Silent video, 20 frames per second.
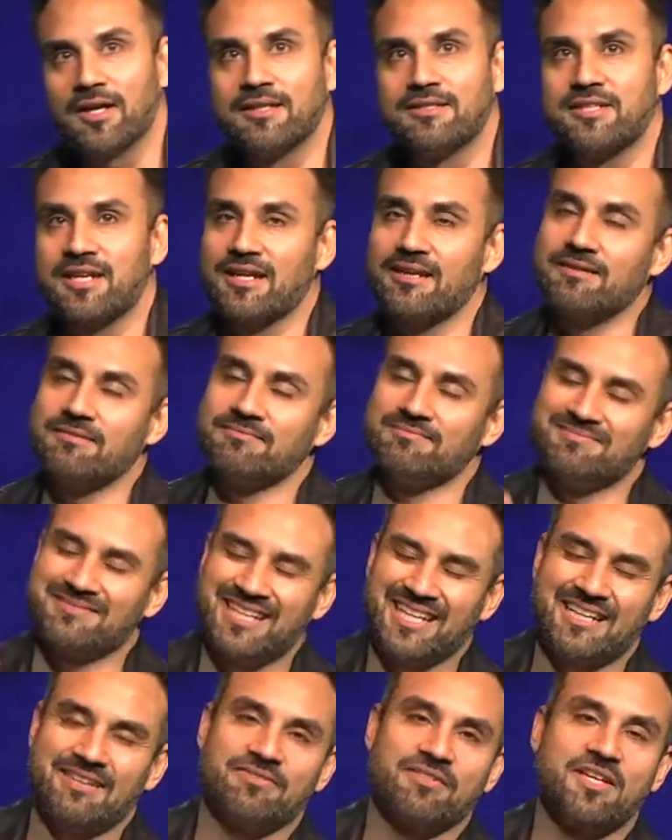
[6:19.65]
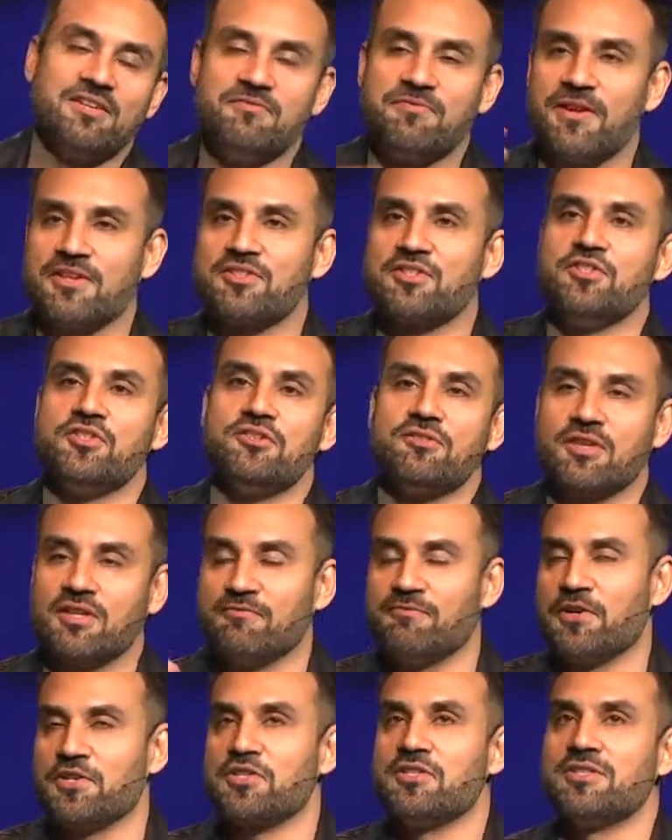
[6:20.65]
got a kind of
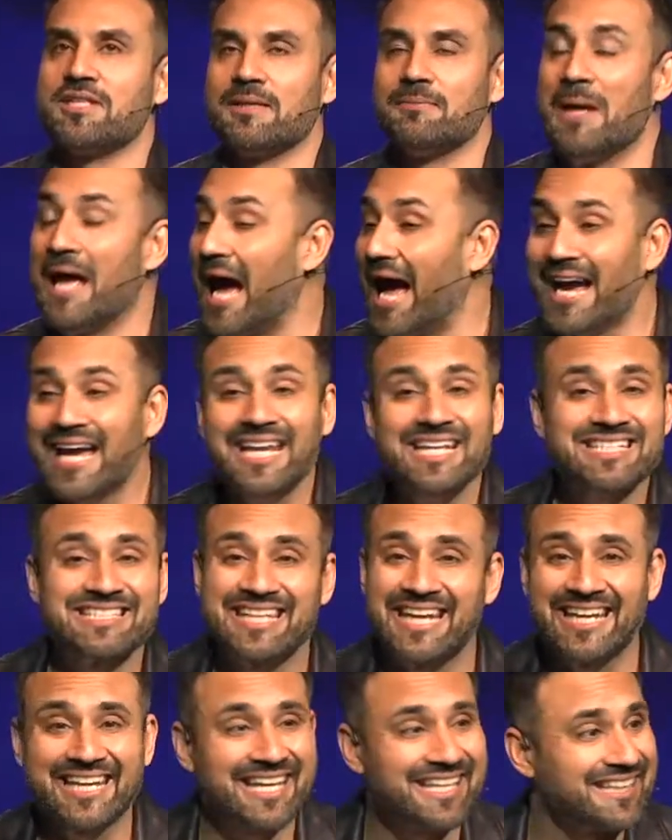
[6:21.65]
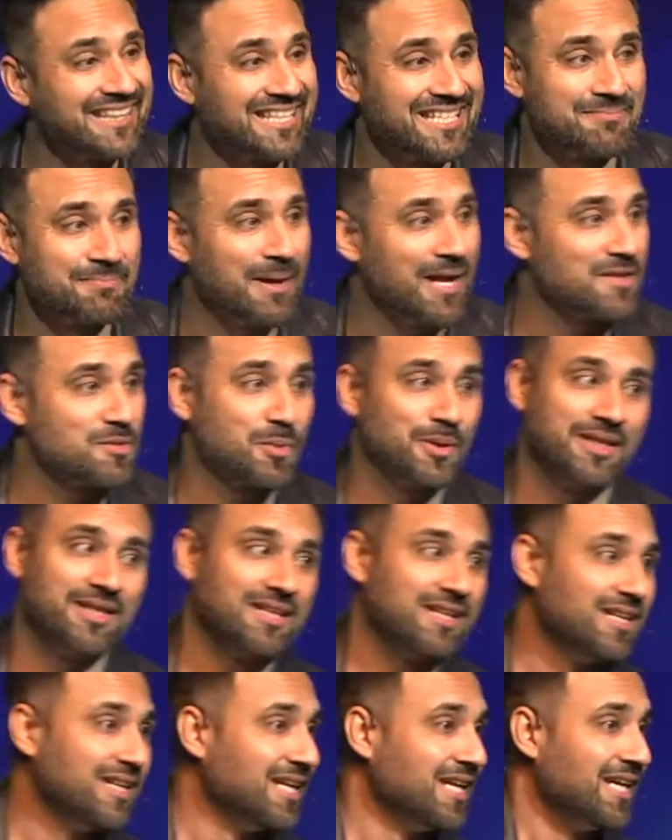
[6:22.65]
confession time. I got a ticket this past week.
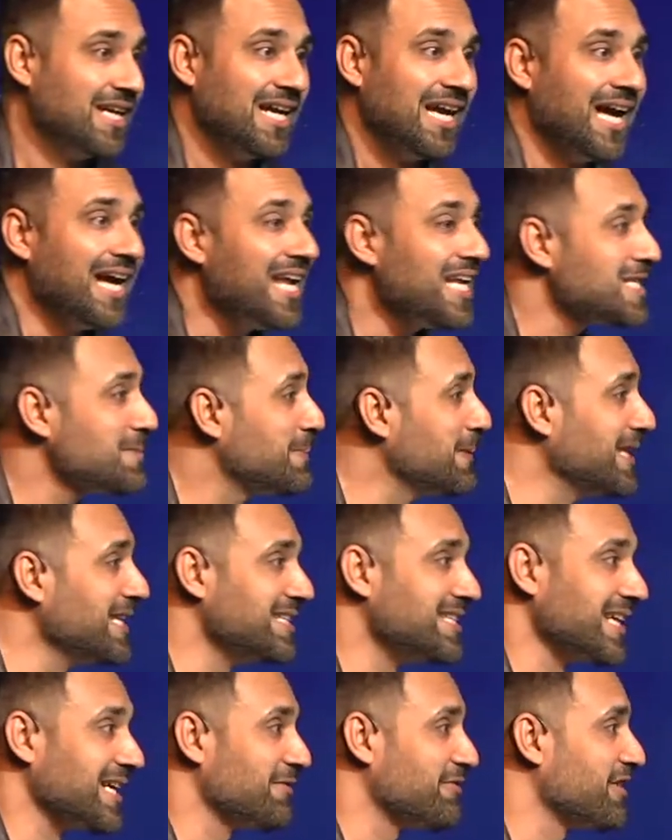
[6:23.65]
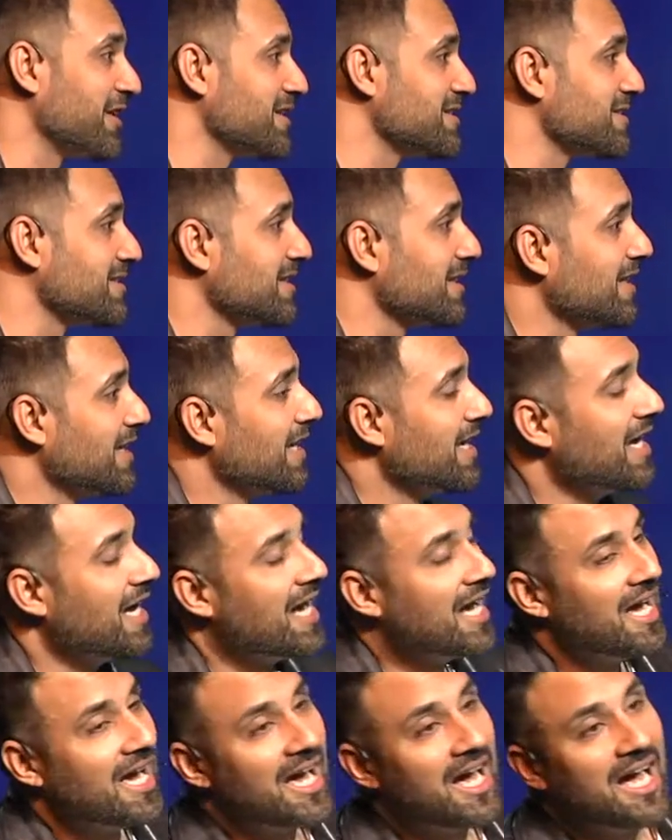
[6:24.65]
I got a speeding ticket, friends.
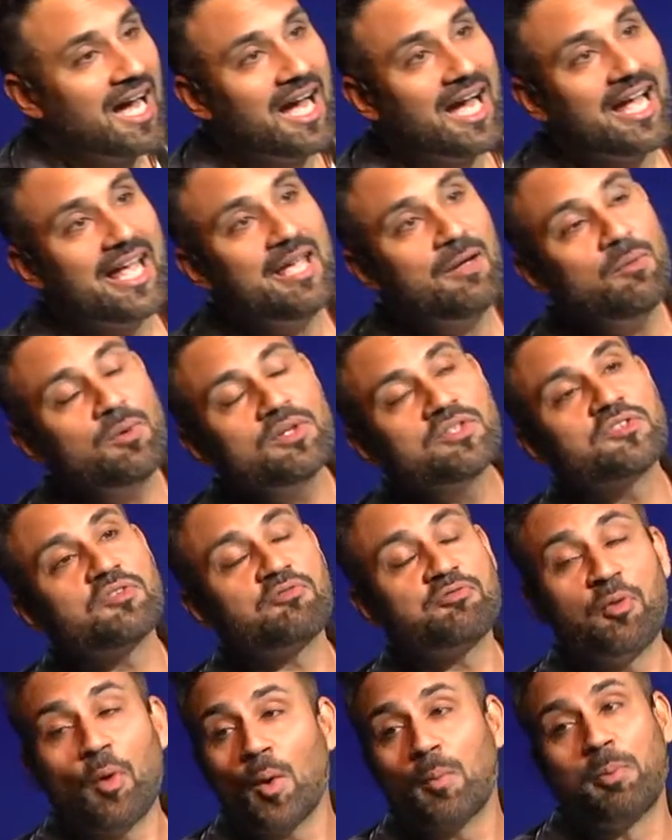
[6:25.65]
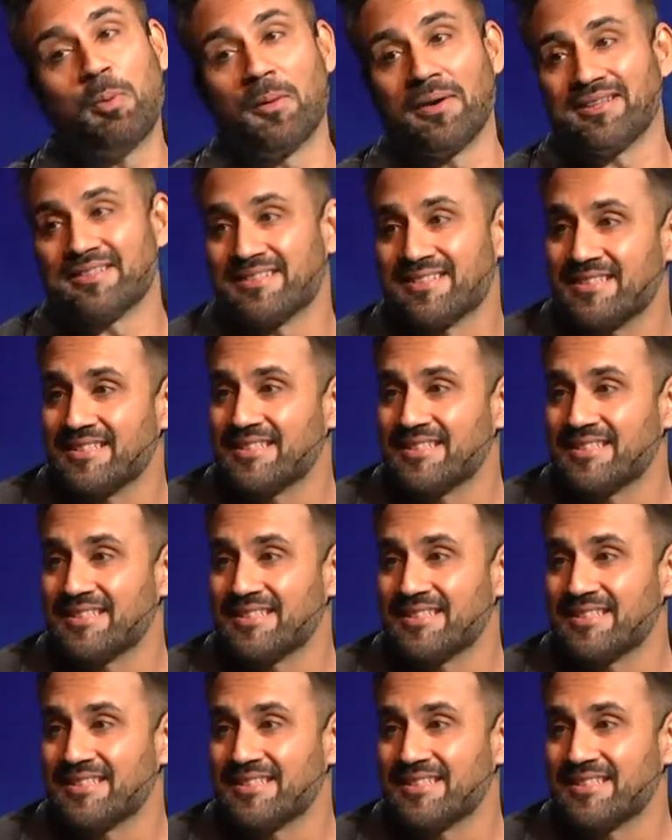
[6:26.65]
It was 4 points.